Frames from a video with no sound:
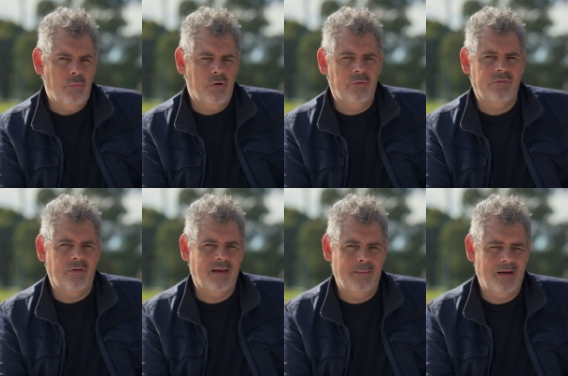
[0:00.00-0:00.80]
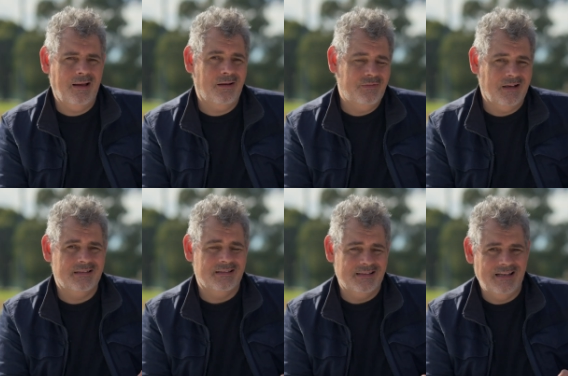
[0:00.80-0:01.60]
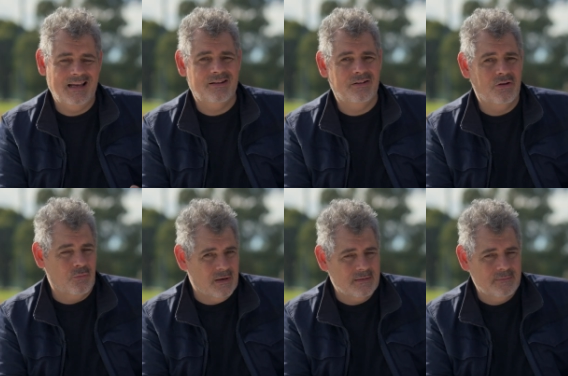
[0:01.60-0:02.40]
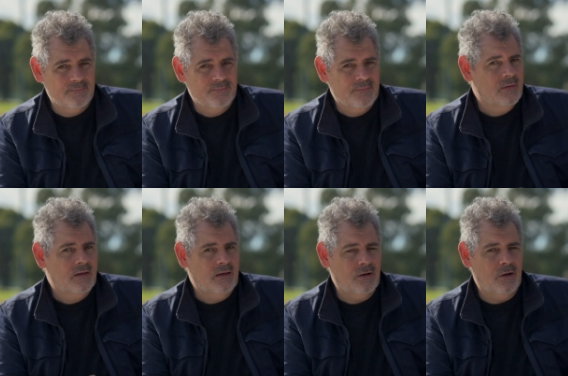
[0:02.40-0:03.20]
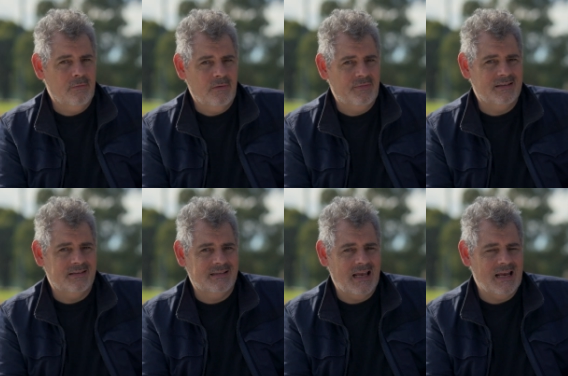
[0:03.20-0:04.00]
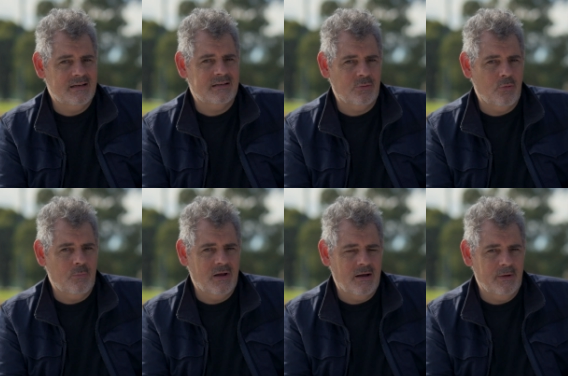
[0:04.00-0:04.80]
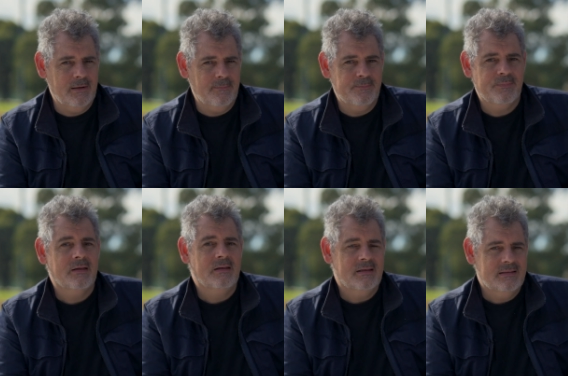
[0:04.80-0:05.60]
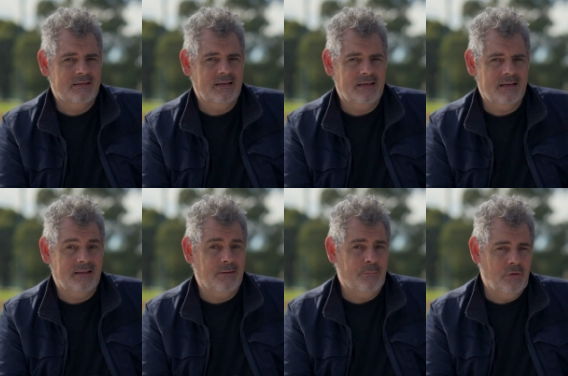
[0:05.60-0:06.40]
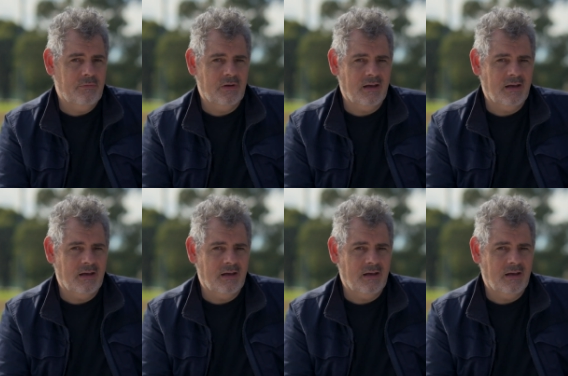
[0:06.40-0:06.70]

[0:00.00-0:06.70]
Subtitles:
would also keep it out of dust and sand and grit. You know, if there's a sandstorm coming, stick it in the boot of your